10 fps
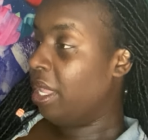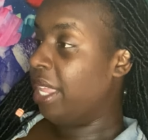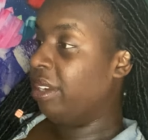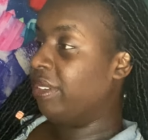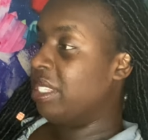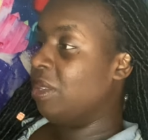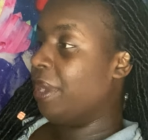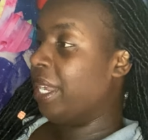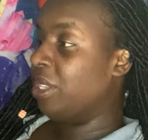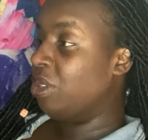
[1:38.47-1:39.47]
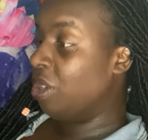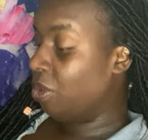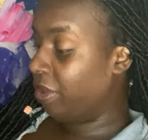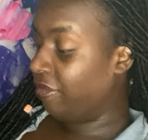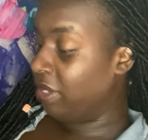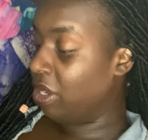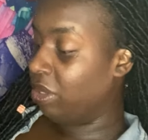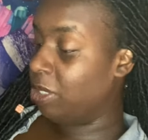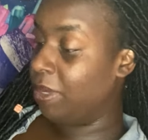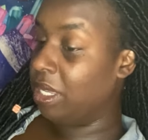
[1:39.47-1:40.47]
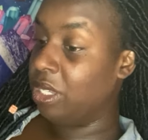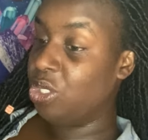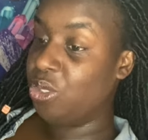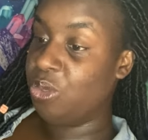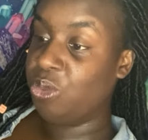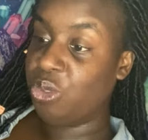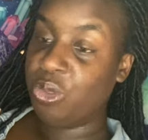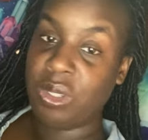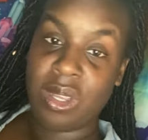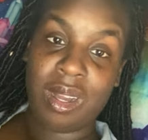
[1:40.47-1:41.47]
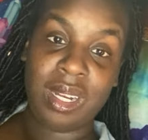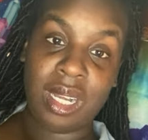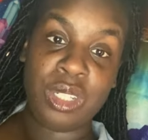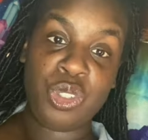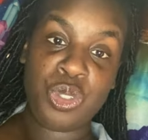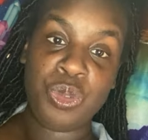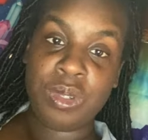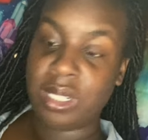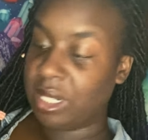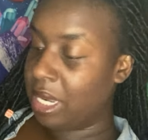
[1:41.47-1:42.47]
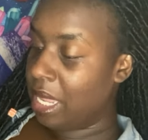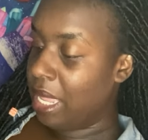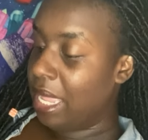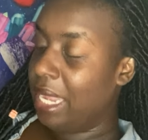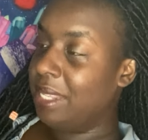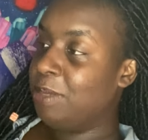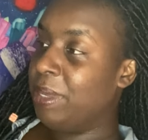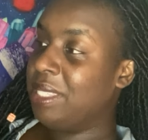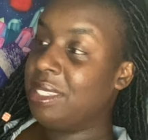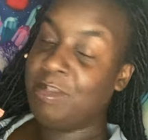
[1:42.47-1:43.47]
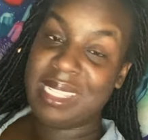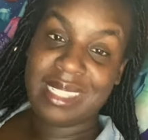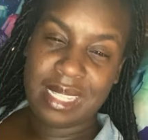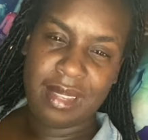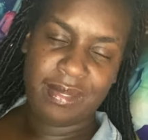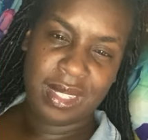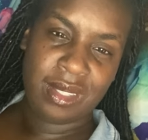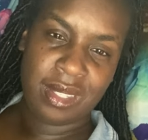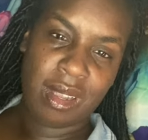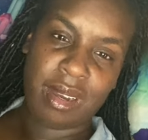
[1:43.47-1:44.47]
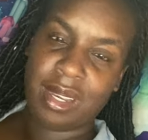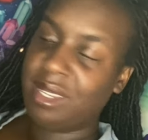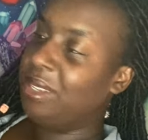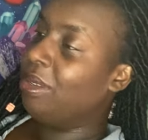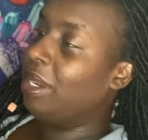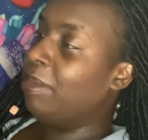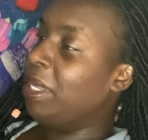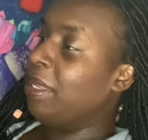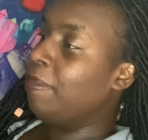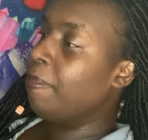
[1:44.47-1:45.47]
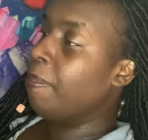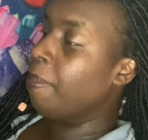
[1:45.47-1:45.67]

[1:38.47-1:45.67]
And the reason why you go with no is because you truly are unsure and it's best to be safe than sorry. You know what I mean?